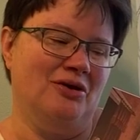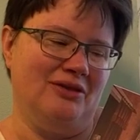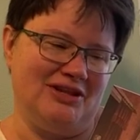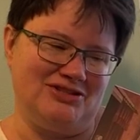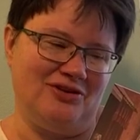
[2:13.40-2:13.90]

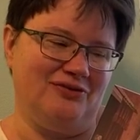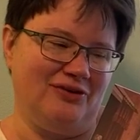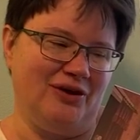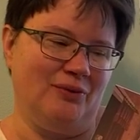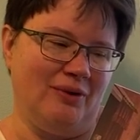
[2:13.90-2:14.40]
That's all
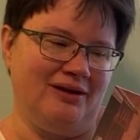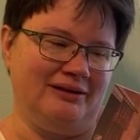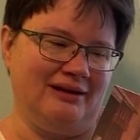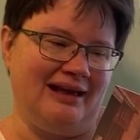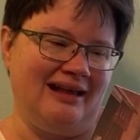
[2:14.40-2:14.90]
very well,
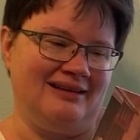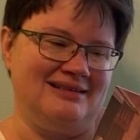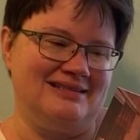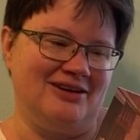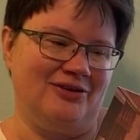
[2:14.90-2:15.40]
little
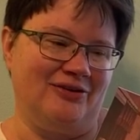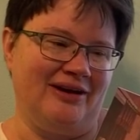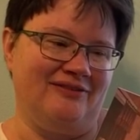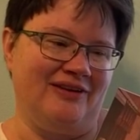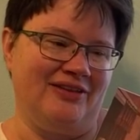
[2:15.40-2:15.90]
Alice, said her
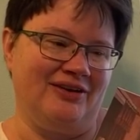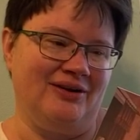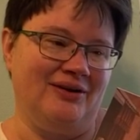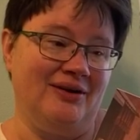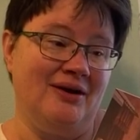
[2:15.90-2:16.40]
grandfather.
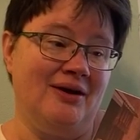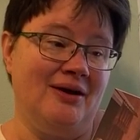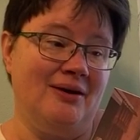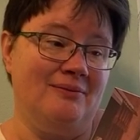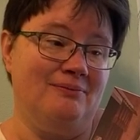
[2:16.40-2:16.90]

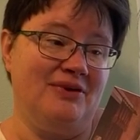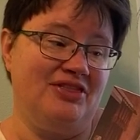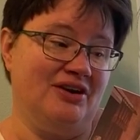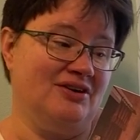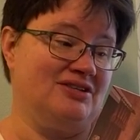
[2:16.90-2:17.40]
But
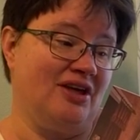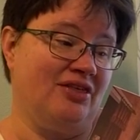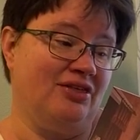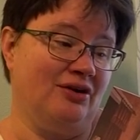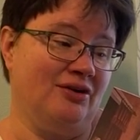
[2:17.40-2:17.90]
there's a
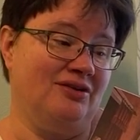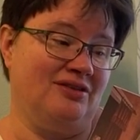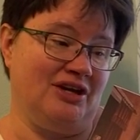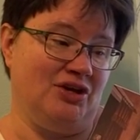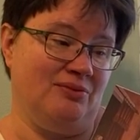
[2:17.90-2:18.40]
third
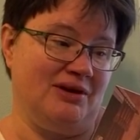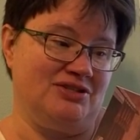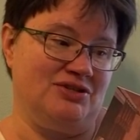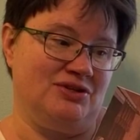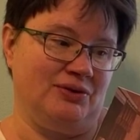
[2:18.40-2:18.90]
thing you
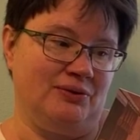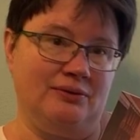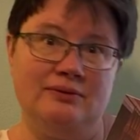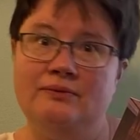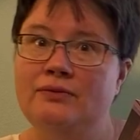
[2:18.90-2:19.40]
must do.
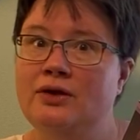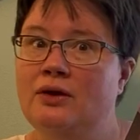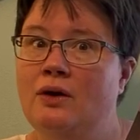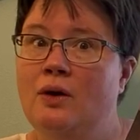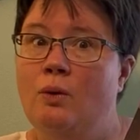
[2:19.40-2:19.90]

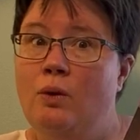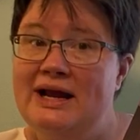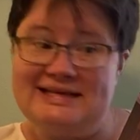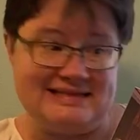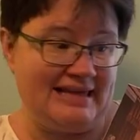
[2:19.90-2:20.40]

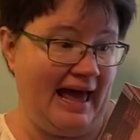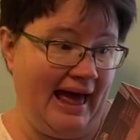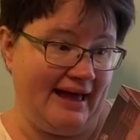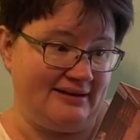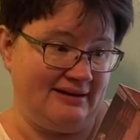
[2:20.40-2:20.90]
What is
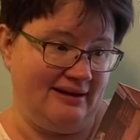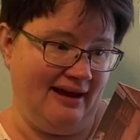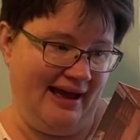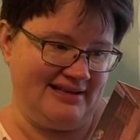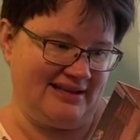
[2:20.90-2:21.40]
that?
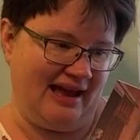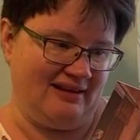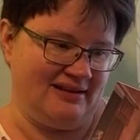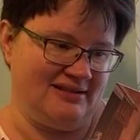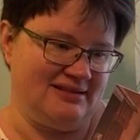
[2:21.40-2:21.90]
asked
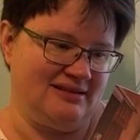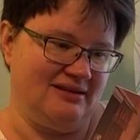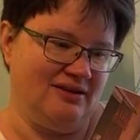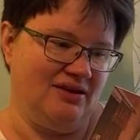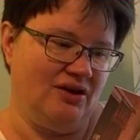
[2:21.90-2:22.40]
Alice.
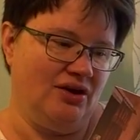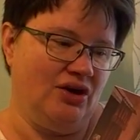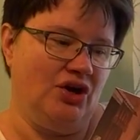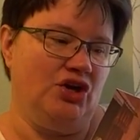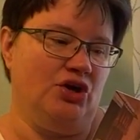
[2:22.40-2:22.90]

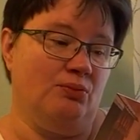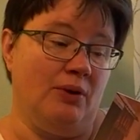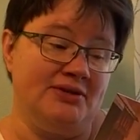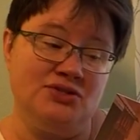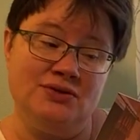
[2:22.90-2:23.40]
You
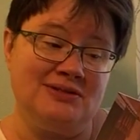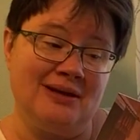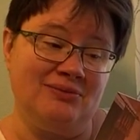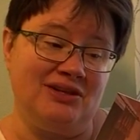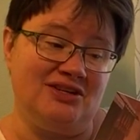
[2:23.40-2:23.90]
must do
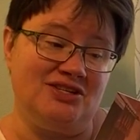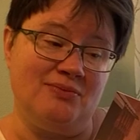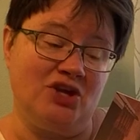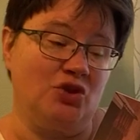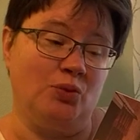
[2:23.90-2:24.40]
something to
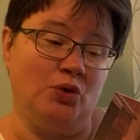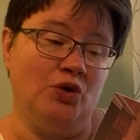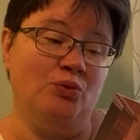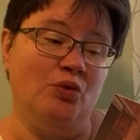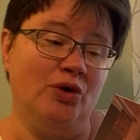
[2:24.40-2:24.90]
make the
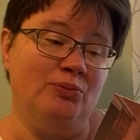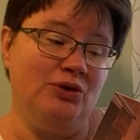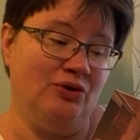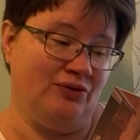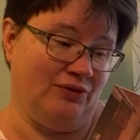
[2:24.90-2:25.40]
world more
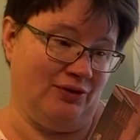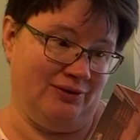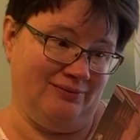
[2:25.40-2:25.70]
beautiful,